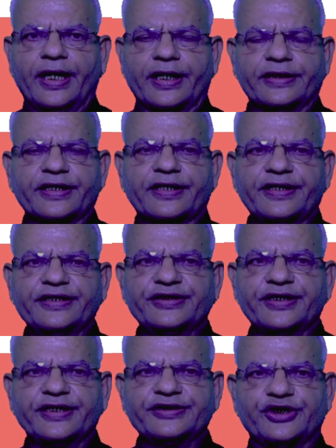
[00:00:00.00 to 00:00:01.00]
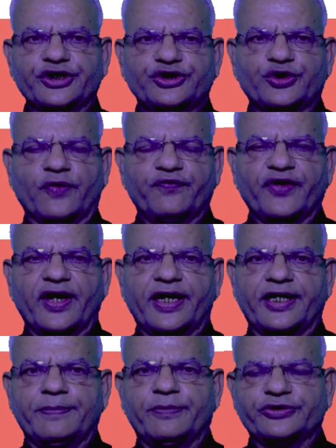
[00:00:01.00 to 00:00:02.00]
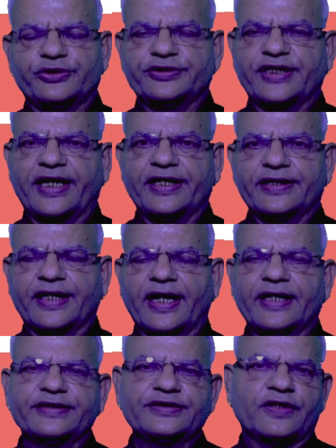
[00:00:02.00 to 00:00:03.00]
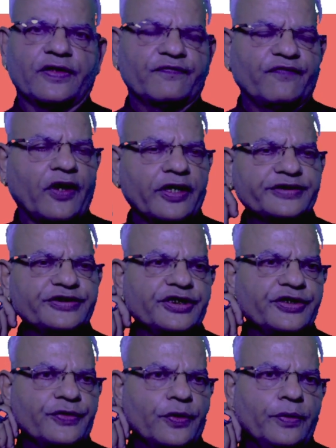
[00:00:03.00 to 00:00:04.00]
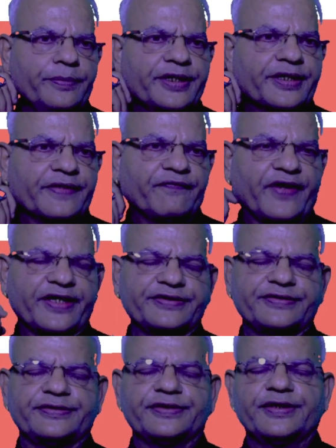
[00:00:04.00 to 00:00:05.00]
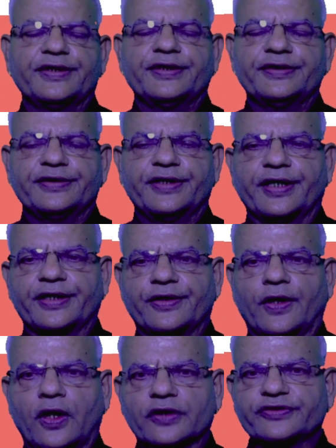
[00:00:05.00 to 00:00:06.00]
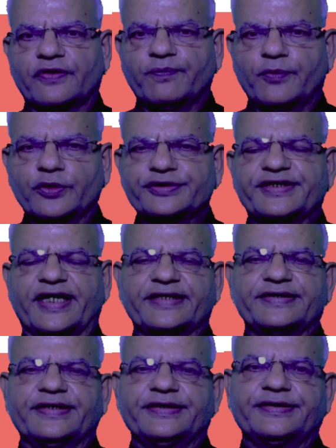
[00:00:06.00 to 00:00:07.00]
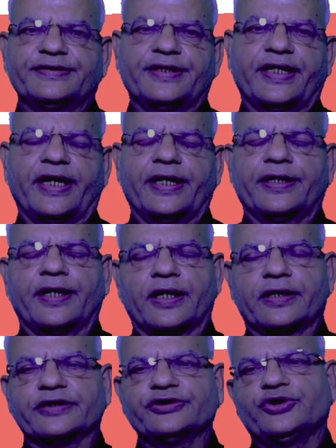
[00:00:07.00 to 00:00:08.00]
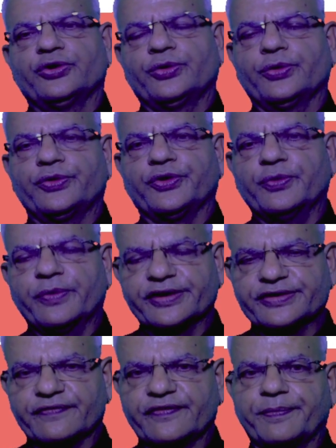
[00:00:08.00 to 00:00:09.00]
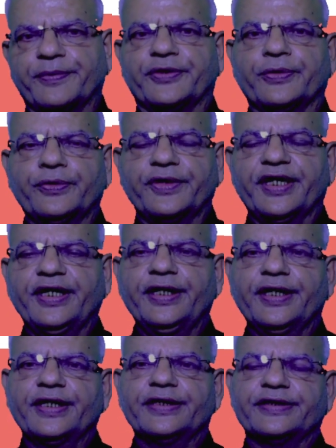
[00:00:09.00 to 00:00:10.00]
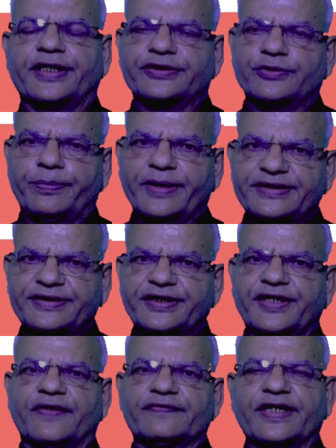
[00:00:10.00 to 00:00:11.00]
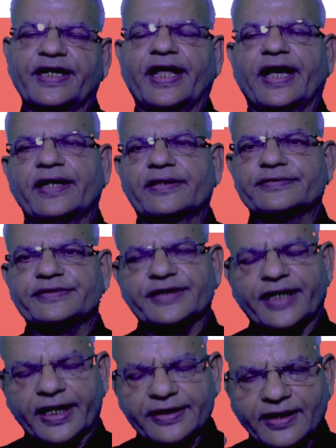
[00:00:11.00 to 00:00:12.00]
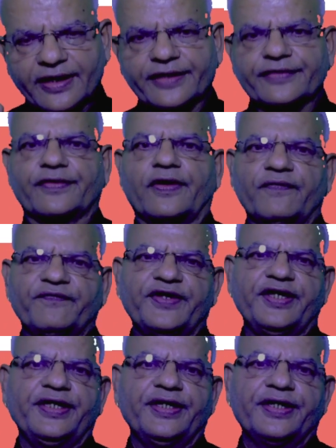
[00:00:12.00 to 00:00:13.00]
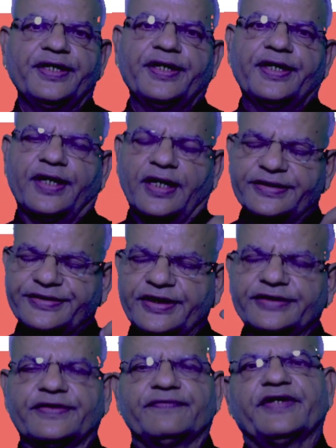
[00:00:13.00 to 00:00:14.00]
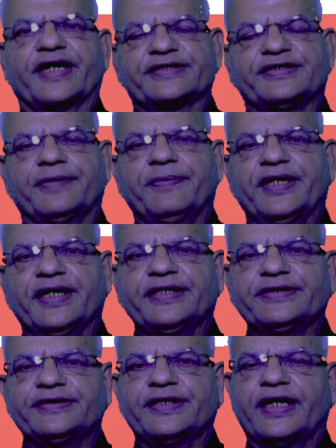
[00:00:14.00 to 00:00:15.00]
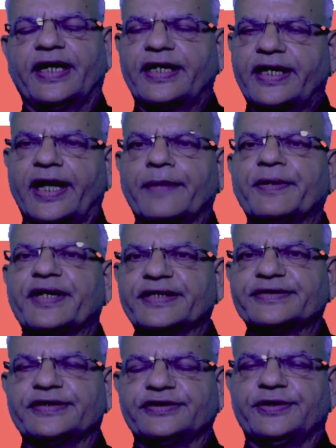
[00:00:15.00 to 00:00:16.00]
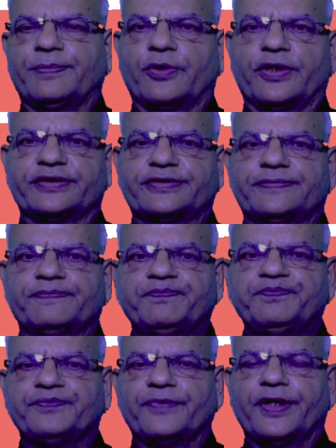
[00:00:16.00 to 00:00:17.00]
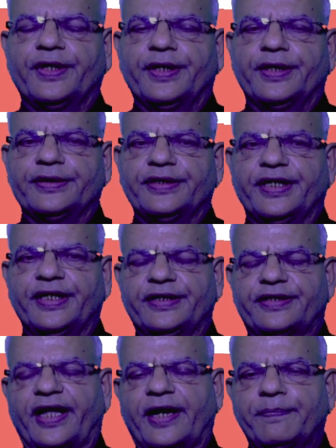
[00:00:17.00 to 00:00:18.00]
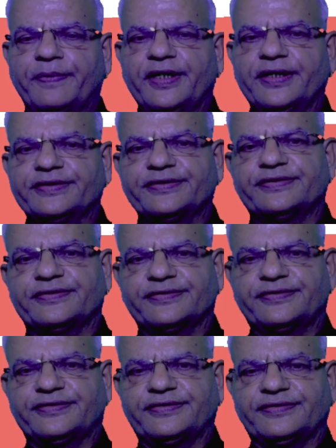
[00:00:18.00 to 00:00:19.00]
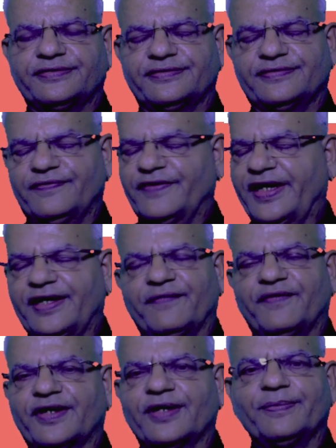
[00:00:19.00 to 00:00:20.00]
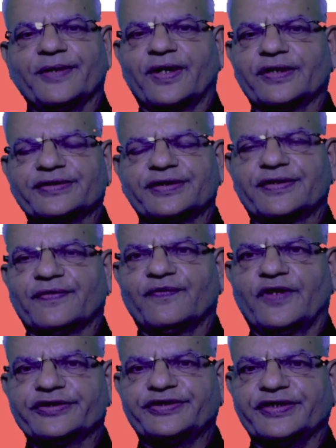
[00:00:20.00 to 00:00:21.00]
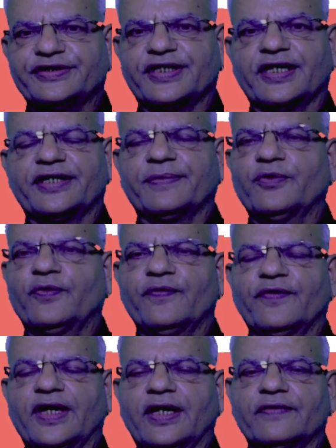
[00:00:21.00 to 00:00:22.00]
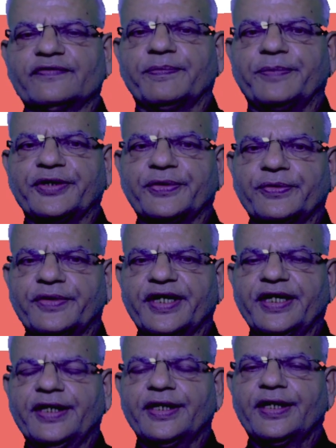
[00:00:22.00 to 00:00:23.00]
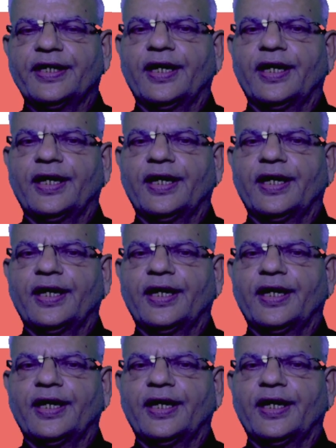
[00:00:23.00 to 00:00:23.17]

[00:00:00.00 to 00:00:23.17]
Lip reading: Another condition is dystrophia adiposogenitalis or Froelich syndrome. It affects the dogs of both sexes and occurs due to tumors of the pituitary. There is obesity of the neck, genital atrophy, ulcers of the extremities, and diabetes insipidus. The therapy is very difficult because it involves surgical removal of the pituitary